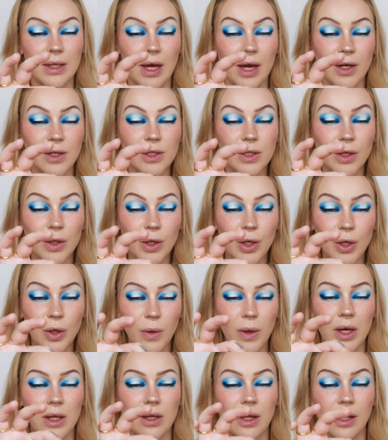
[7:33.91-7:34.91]
lash
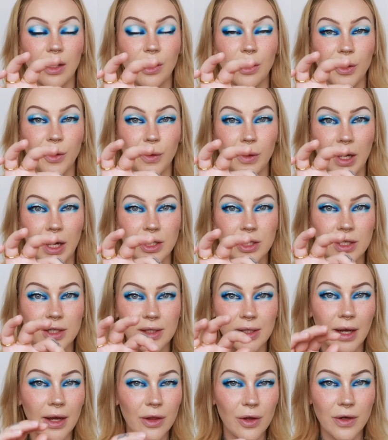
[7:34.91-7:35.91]
glue and they glue lashes
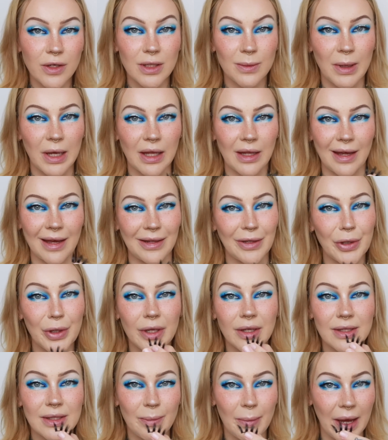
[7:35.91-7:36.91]
together to make like
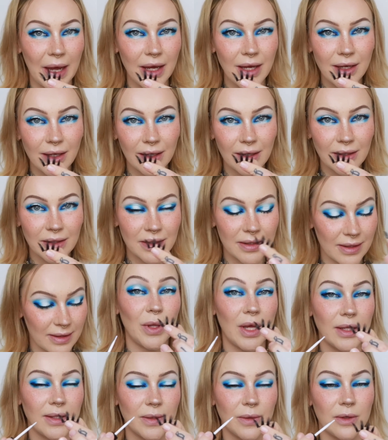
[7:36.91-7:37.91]
little spikes. So
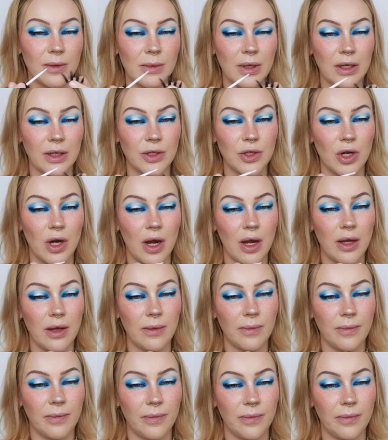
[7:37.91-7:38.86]
that's what I'm gonna try.